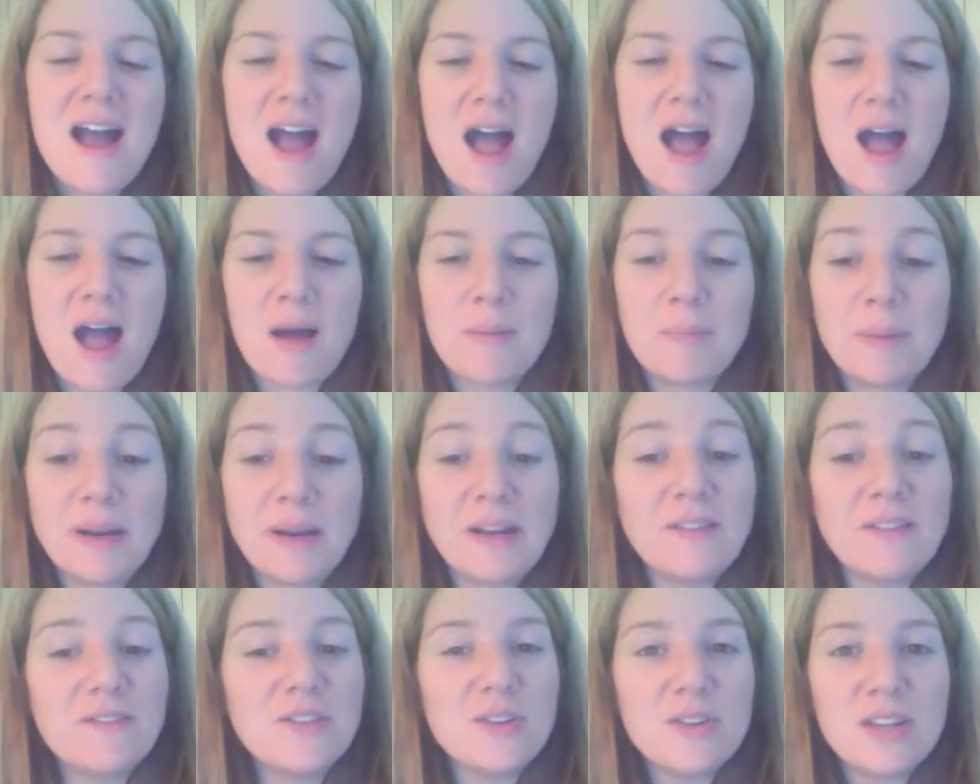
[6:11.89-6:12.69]
But
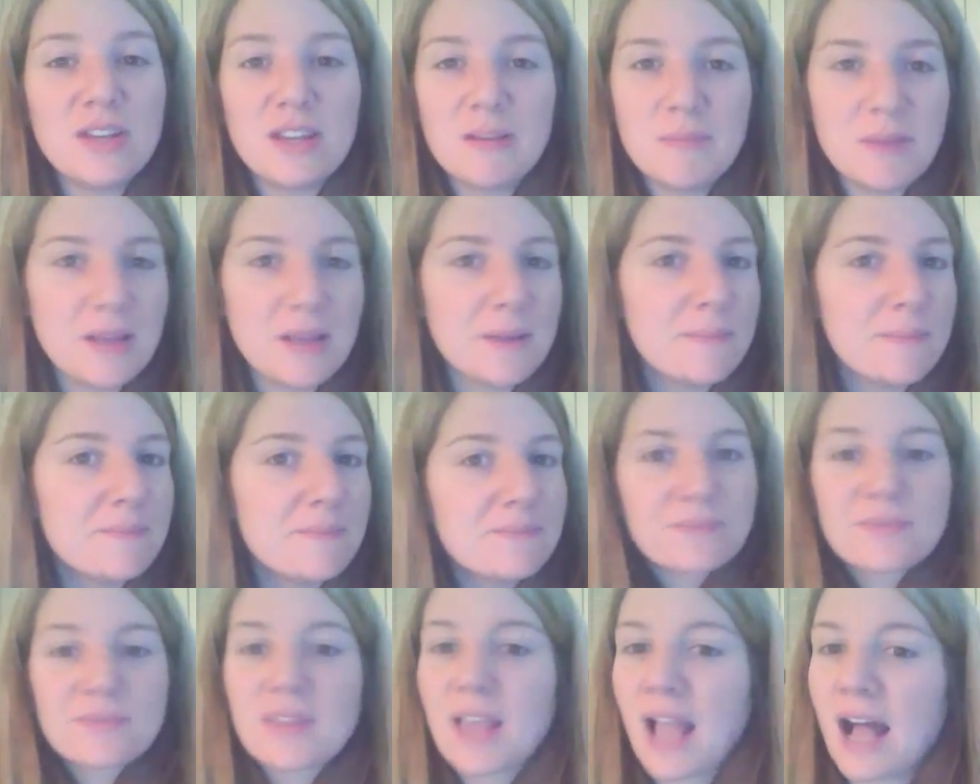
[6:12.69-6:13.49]
if you need me,
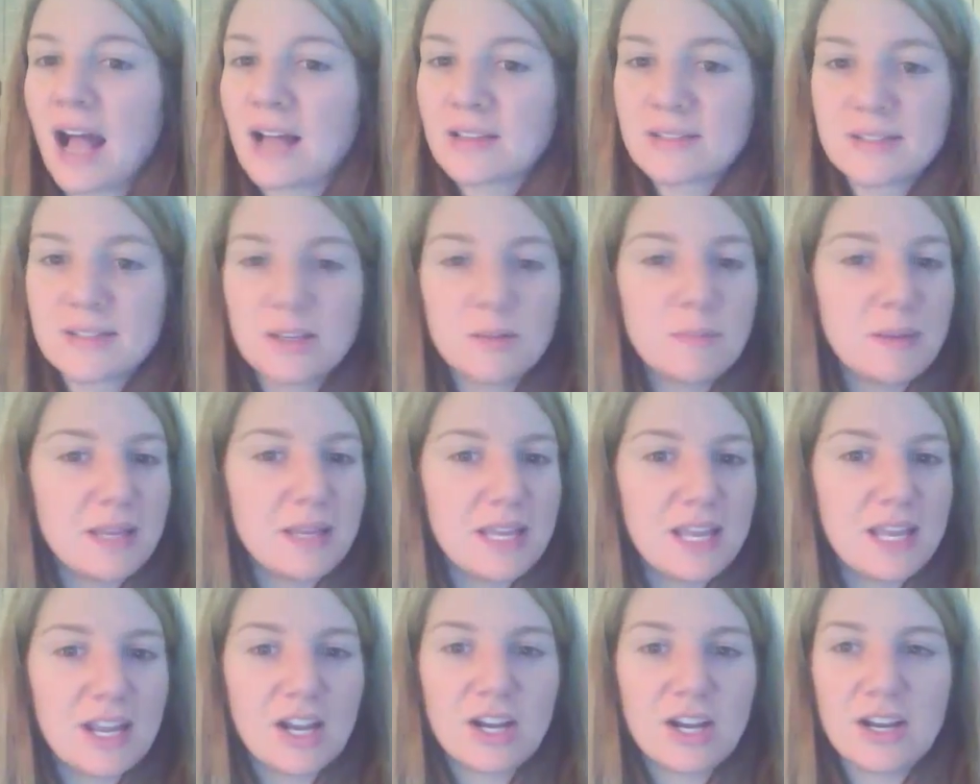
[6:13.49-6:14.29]
I'll still be
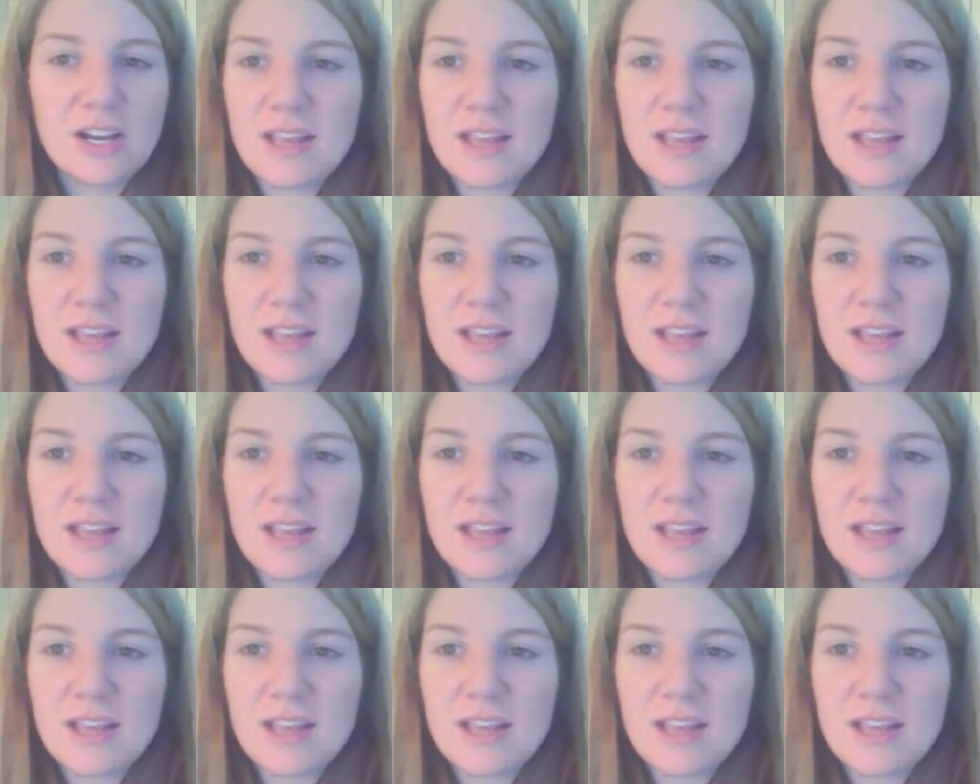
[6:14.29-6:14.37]
here.